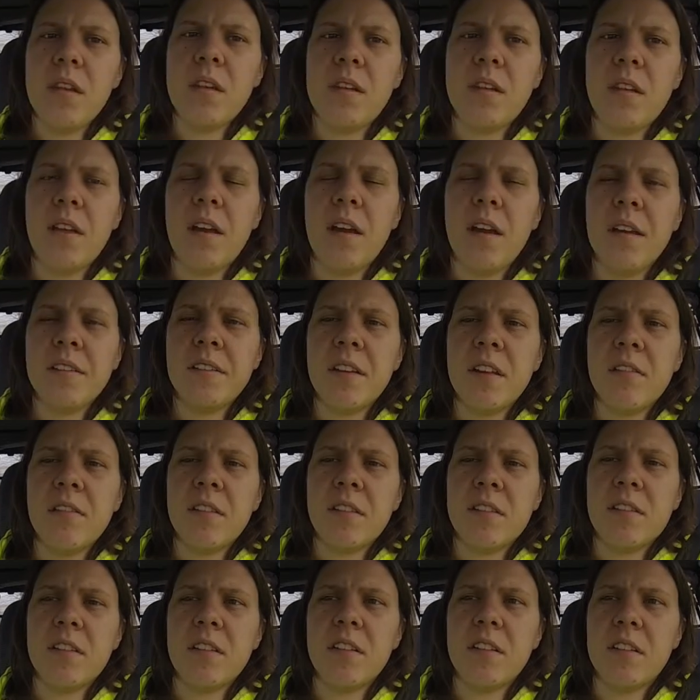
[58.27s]
You guys have
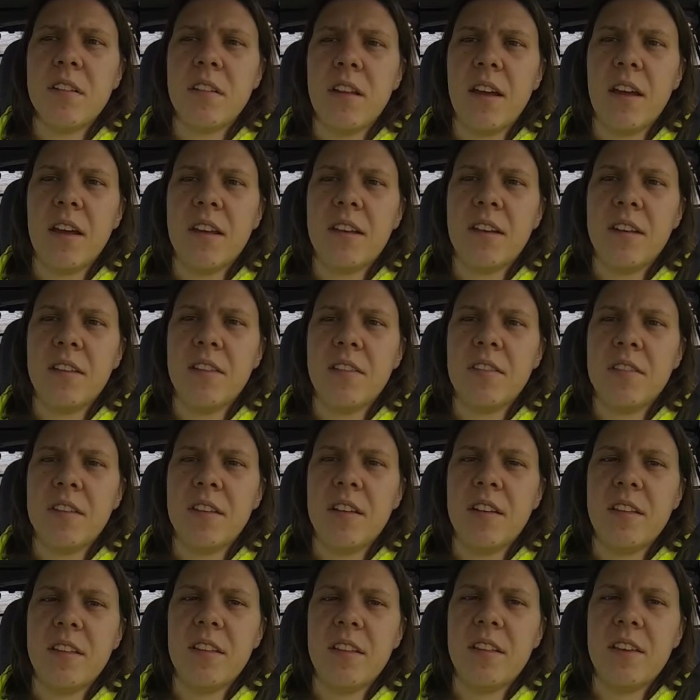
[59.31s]
a certain light in your
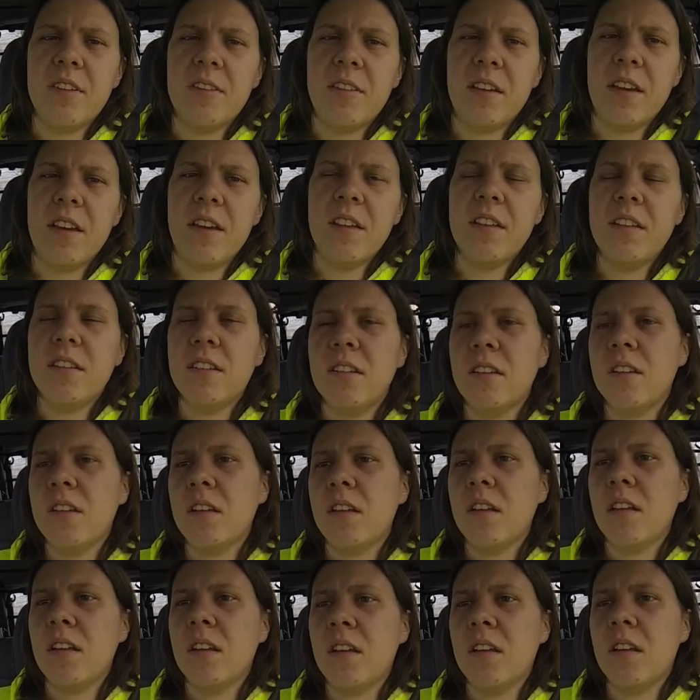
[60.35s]
city that you hate.
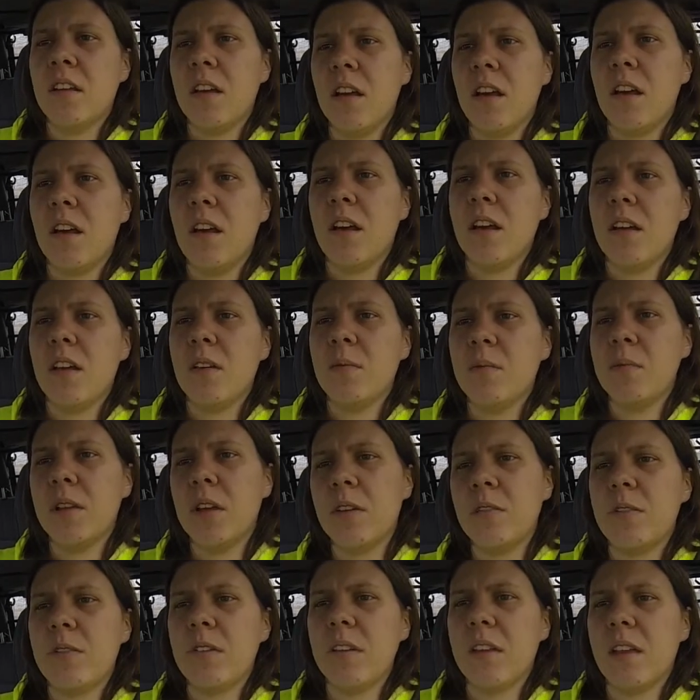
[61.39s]
I am
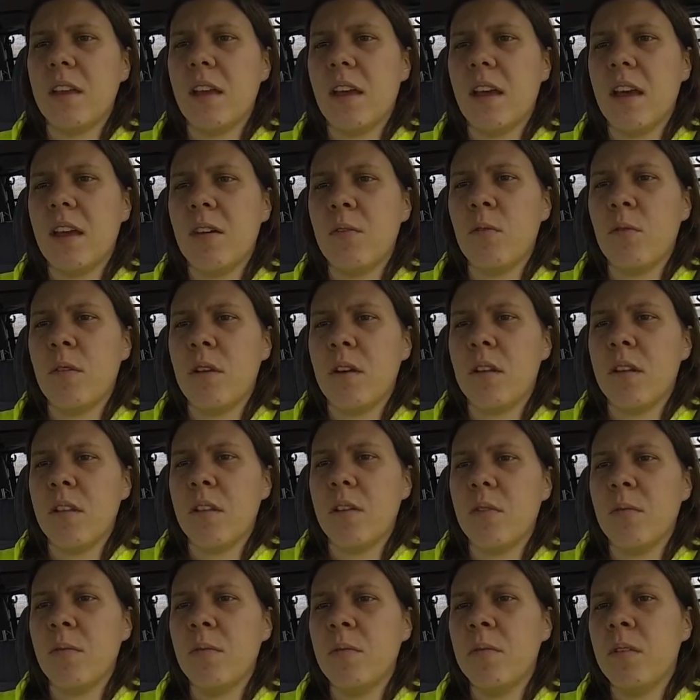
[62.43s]
definitely at one of
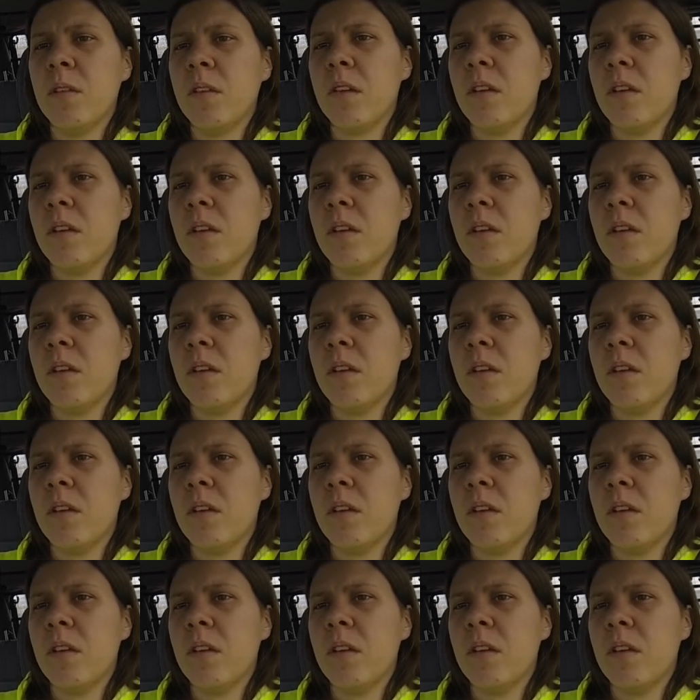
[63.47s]
them.